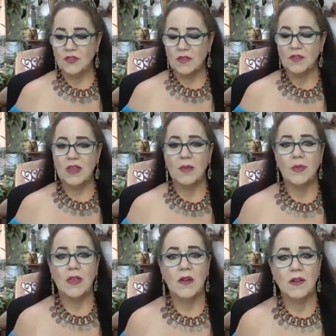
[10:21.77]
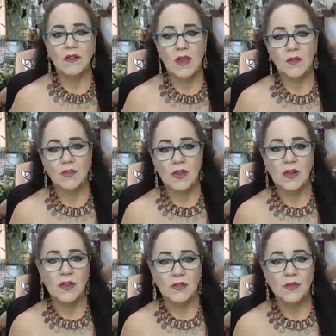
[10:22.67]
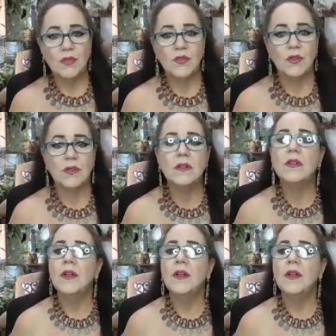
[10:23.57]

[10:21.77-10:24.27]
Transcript: just keeping ourselves young and youthful